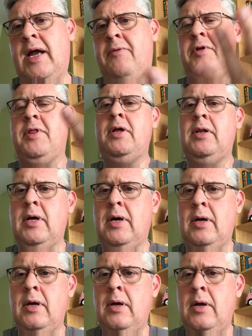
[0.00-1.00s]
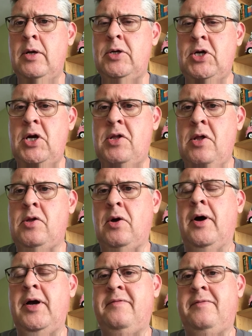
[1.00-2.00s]
everything that Jesus
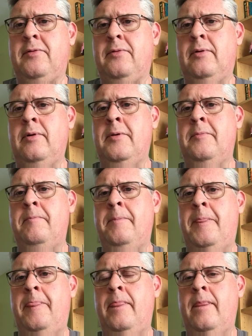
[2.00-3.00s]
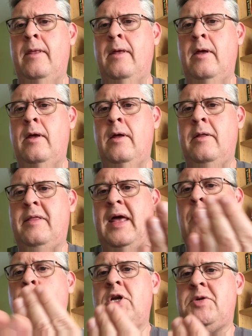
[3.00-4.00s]
died for,
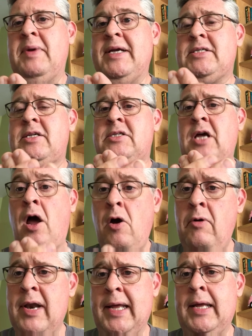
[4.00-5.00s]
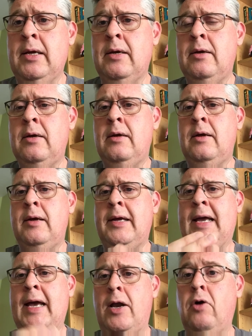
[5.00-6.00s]
that which makes us holy
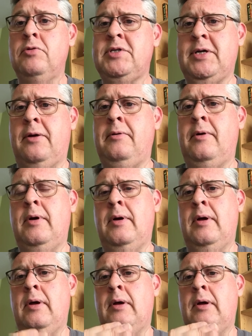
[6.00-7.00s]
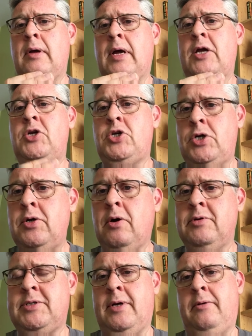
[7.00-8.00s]
can also and should
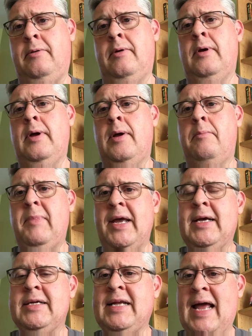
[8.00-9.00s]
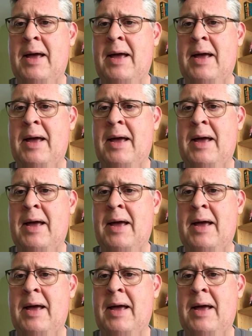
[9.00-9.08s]
also make us